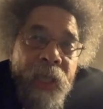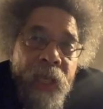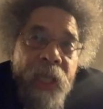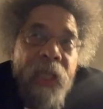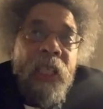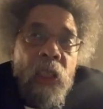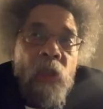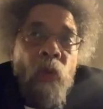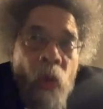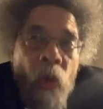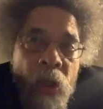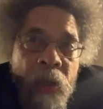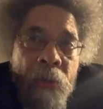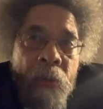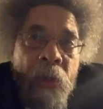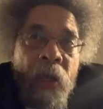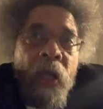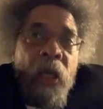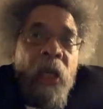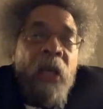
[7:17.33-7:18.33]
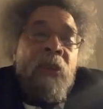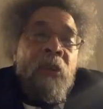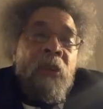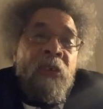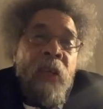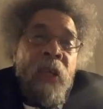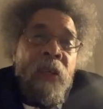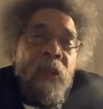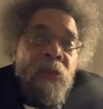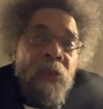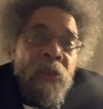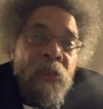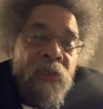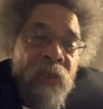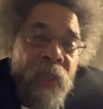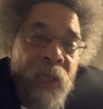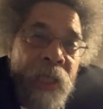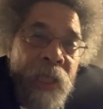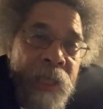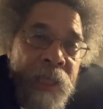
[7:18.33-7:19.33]
And he's one among others. I know
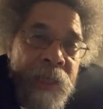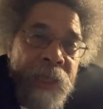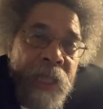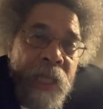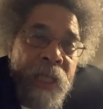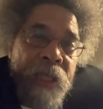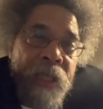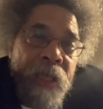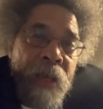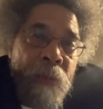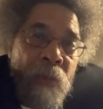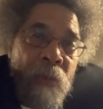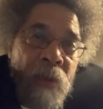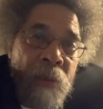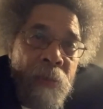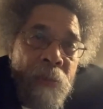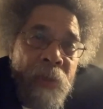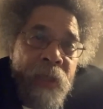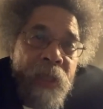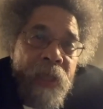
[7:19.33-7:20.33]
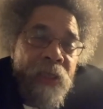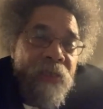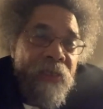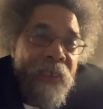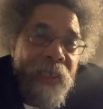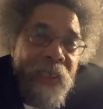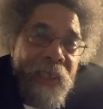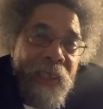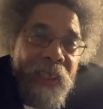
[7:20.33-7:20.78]
UCLA's got a number of them, but he's